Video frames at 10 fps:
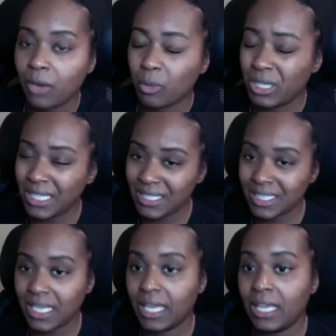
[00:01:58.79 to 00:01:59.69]
Release
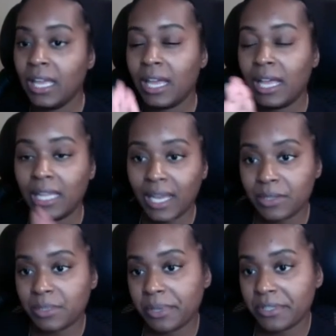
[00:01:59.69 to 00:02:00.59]
that, allow
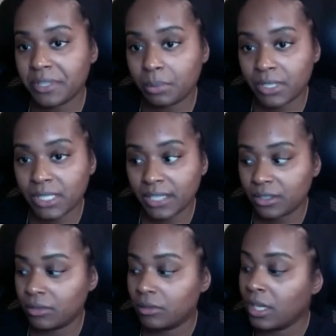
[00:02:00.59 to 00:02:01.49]
spirit to protect
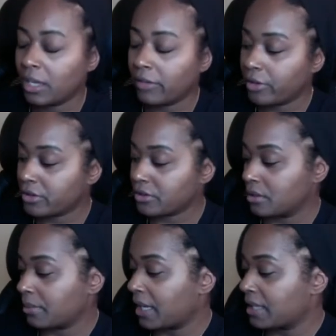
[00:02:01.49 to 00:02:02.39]
you, and focus on the
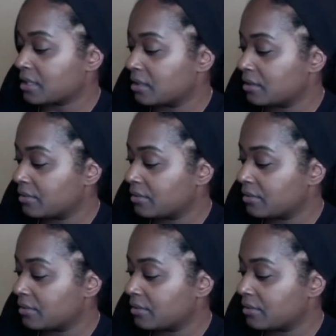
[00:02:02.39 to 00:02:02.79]
positive.